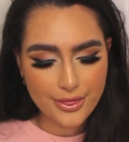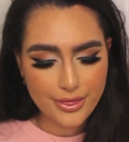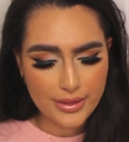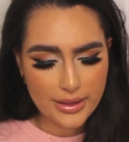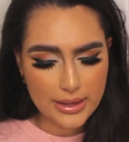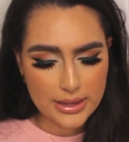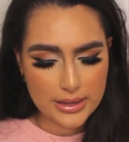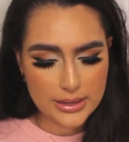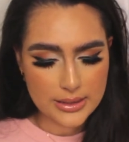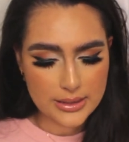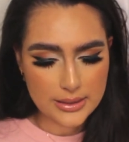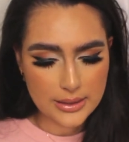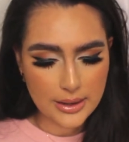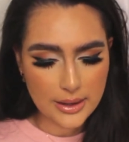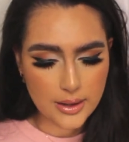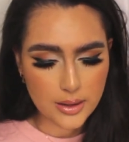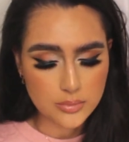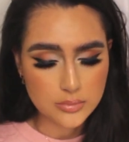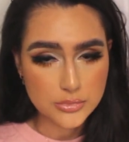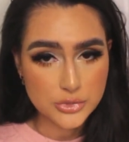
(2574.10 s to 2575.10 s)

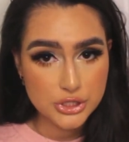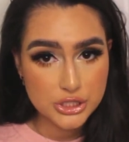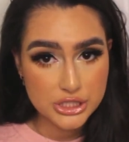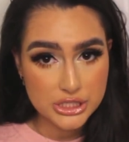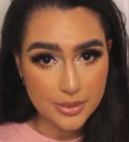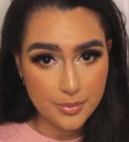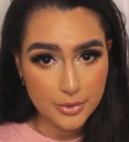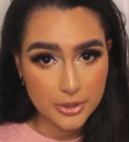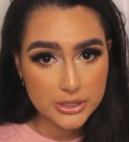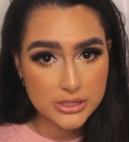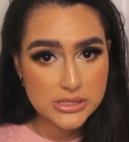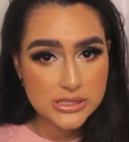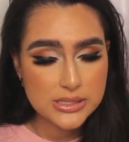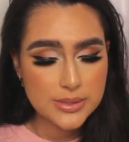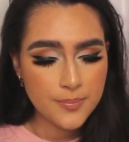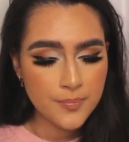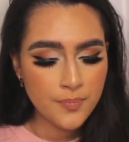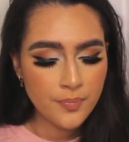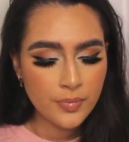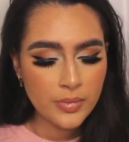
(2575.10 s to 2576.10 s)
than shimmers,
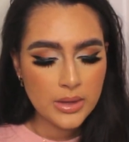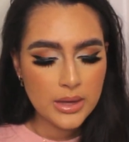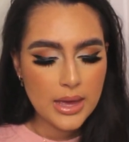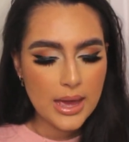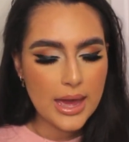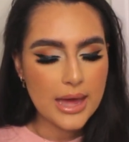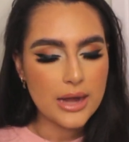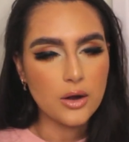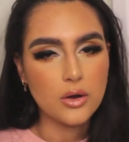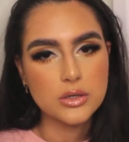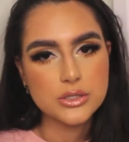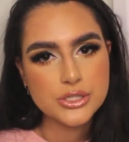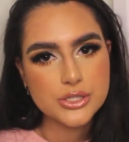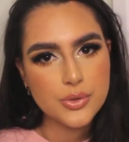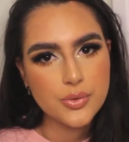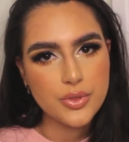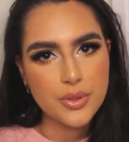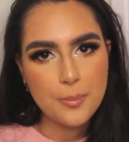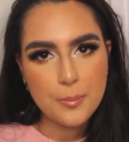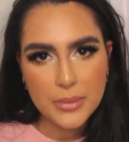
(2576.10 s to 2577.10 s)
and
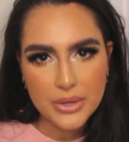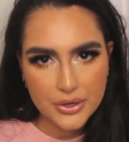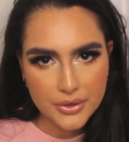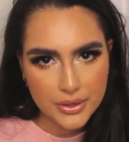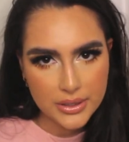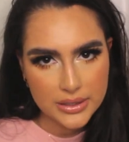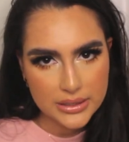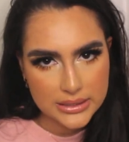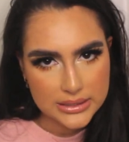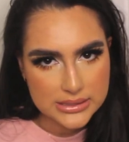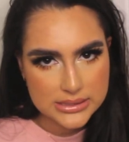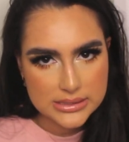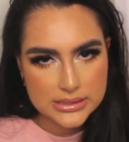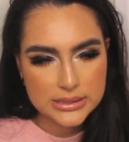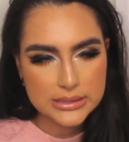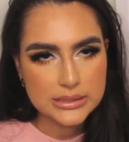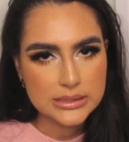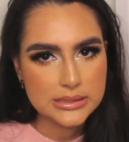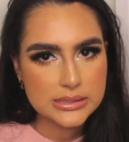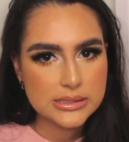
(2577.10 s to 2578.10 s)
also the mirror in this
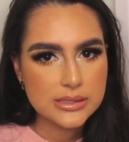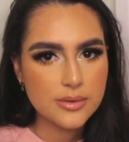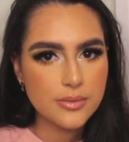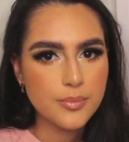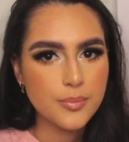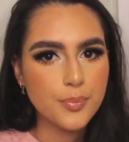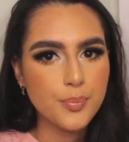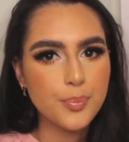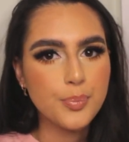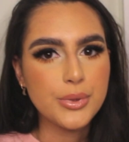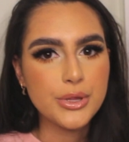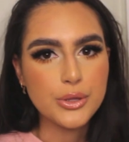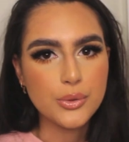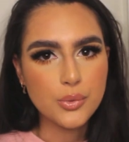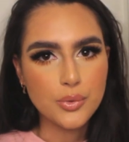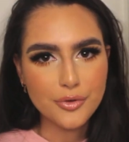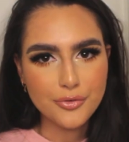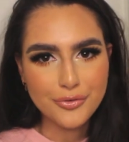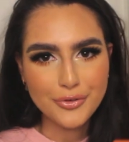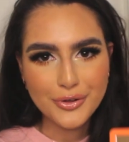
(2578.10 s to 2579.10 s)
is
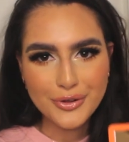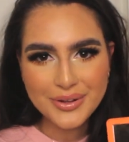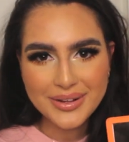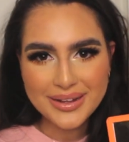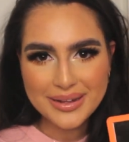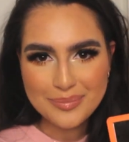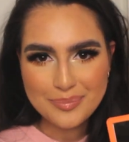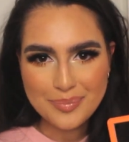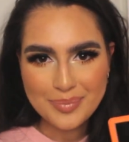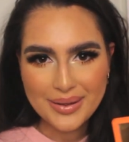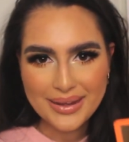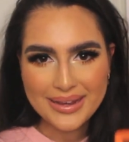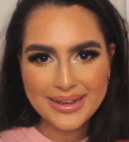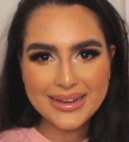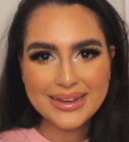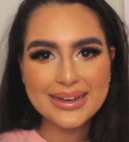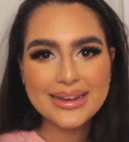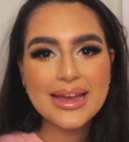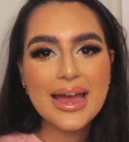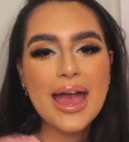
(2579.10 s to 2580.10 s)
beautiful and
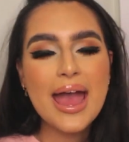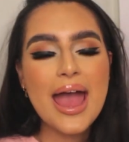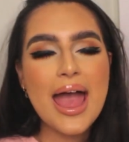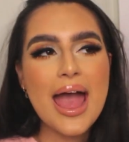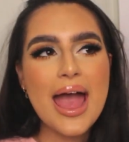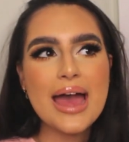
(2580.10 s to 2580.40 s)
big,